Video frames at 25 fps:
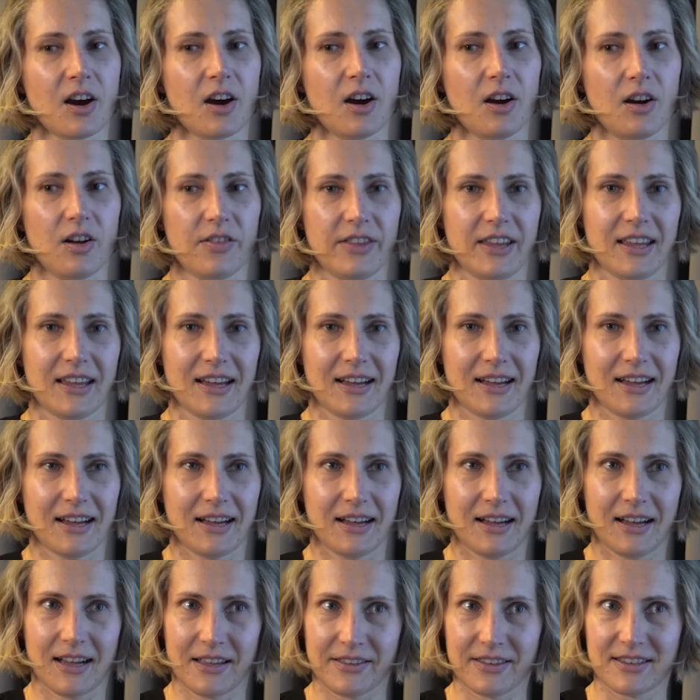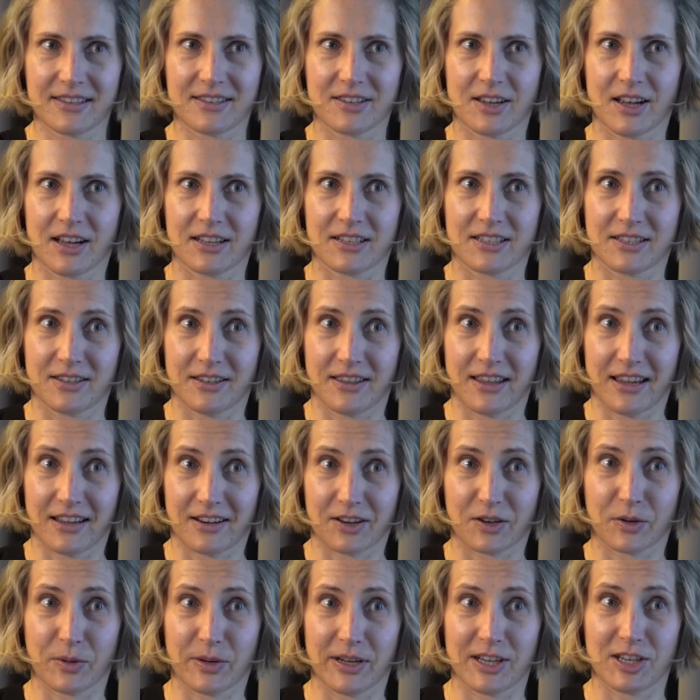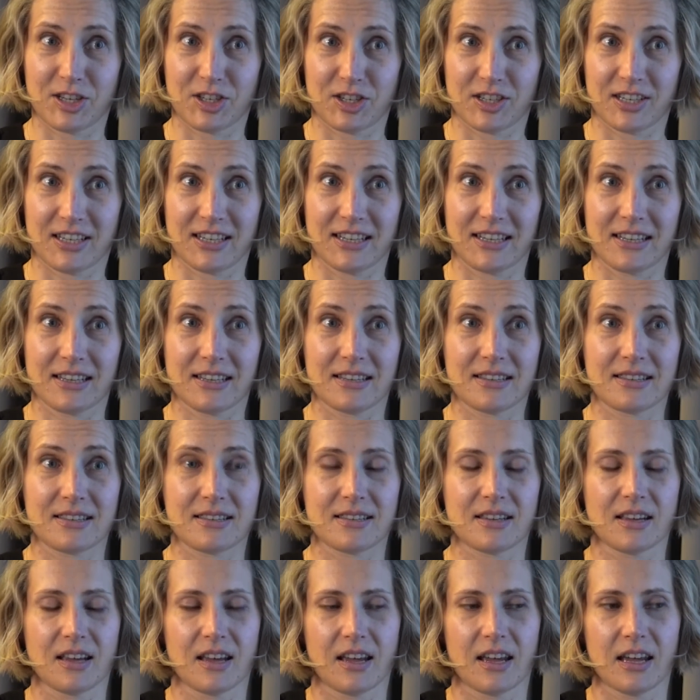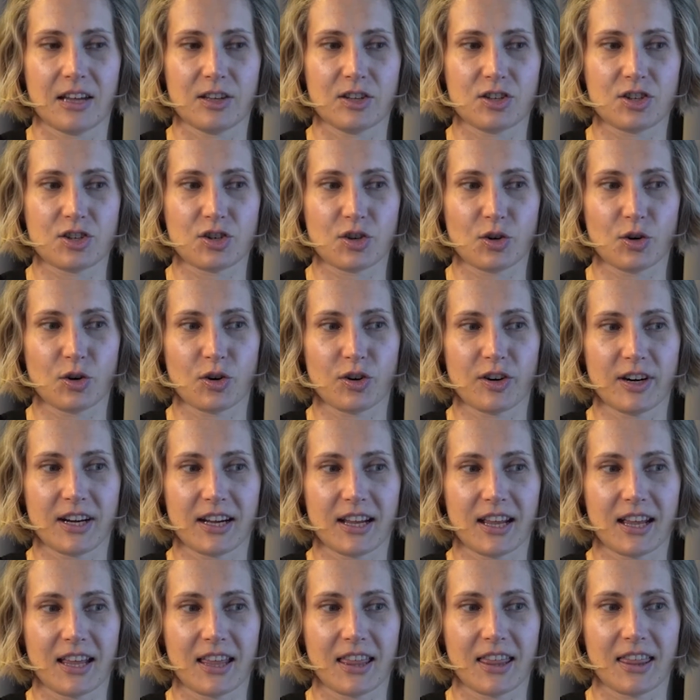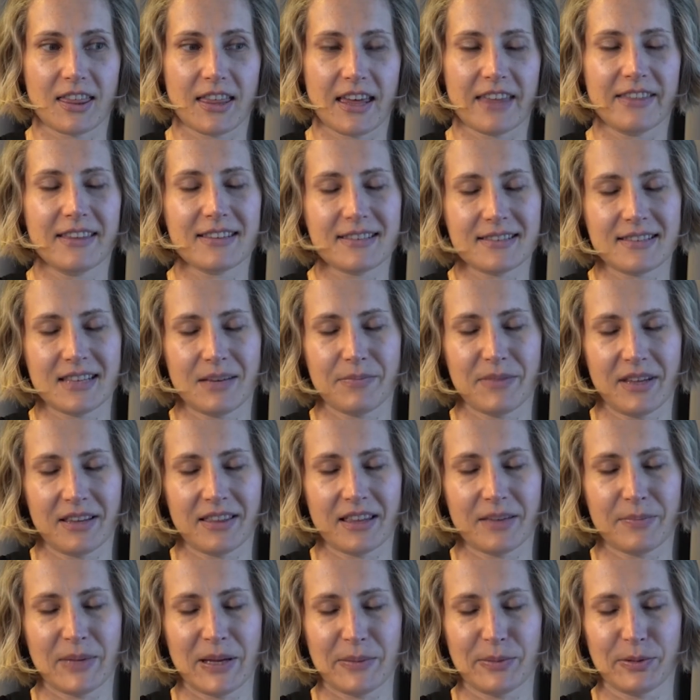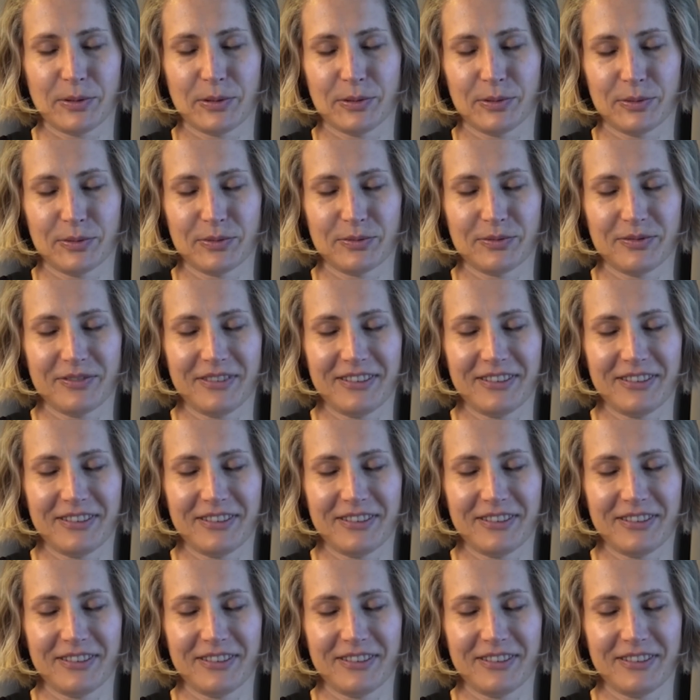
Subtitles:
On the other side to that equation is ensuring, and this is something that people,